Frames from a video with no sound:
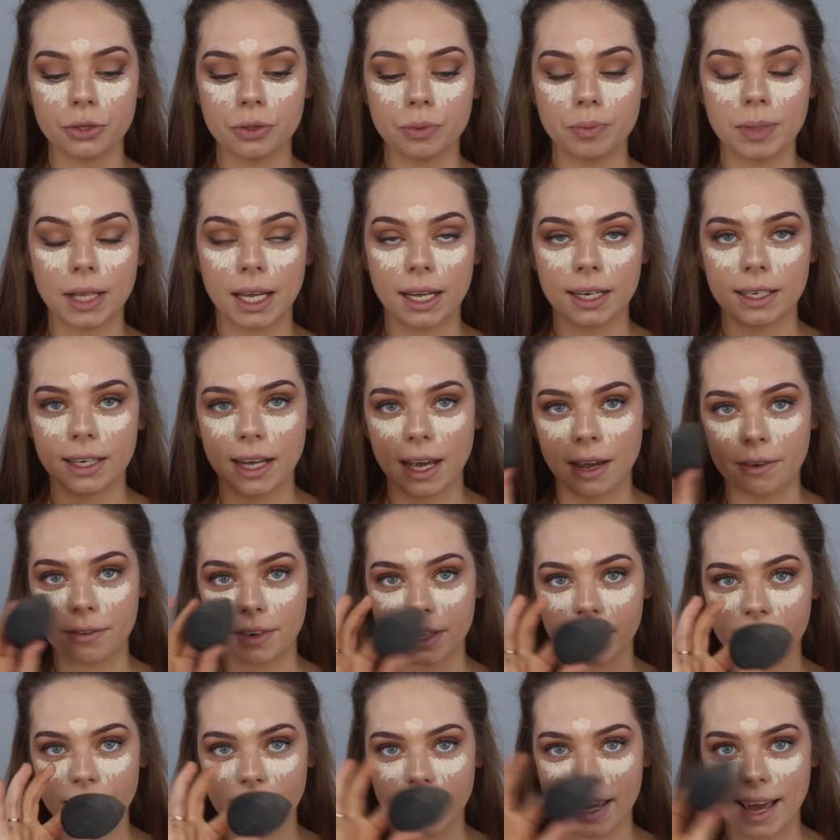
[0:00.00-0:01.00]
to blend
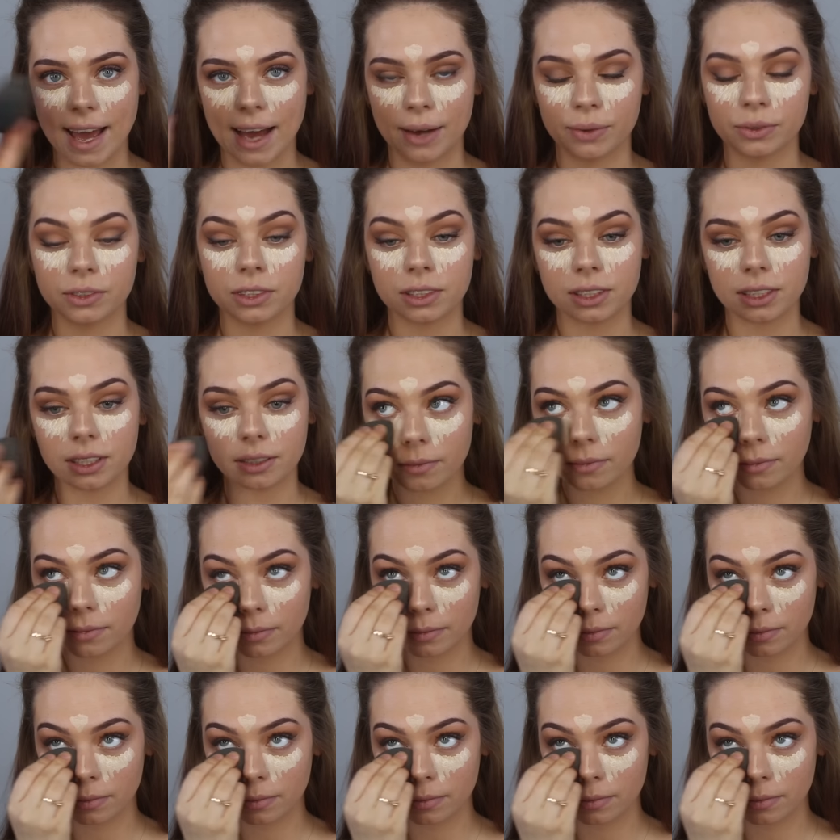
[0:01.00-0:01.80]
everything out.